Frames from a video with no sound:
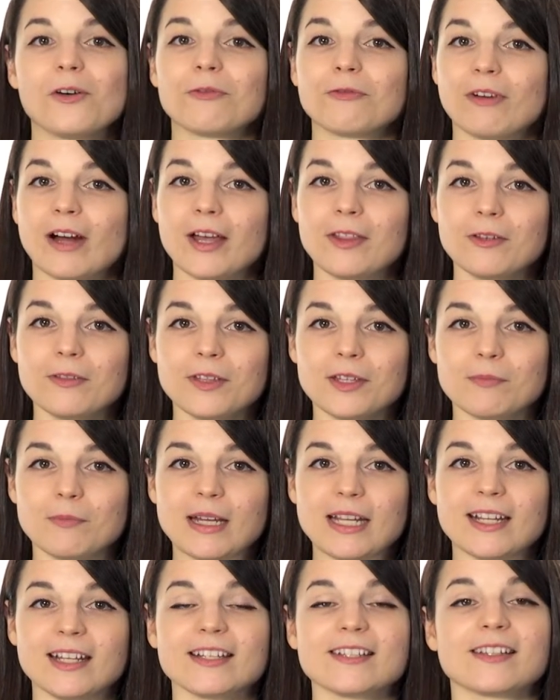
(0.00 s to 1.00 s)
rather than
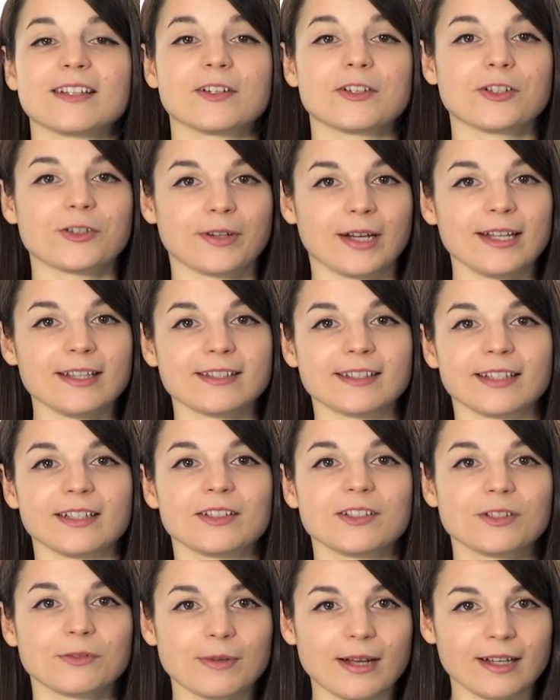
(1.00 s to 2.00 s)
meanings that are
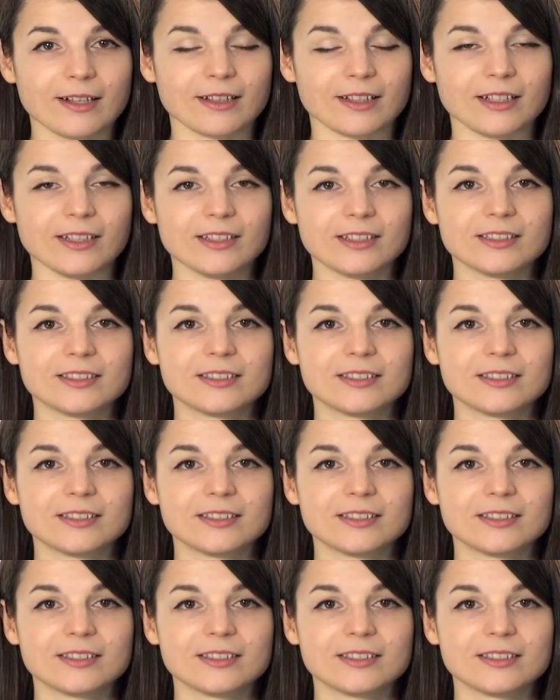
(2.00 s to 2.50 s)
translated directly.